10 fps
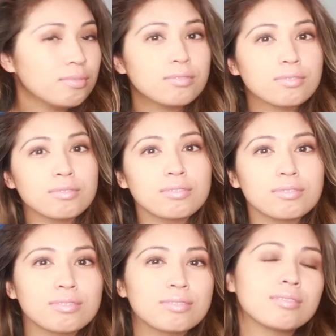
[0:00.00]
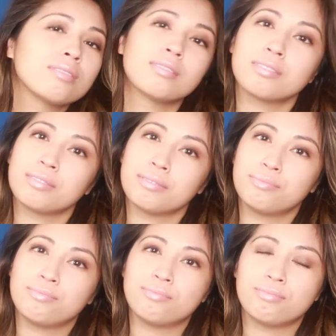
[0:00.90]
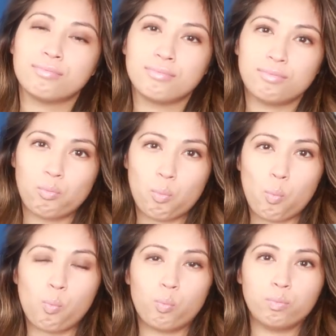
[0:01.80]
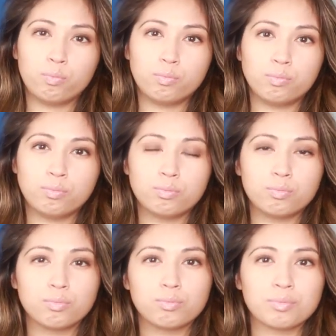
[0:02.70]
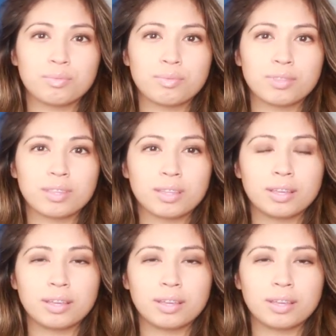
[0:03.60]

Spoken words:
(silent)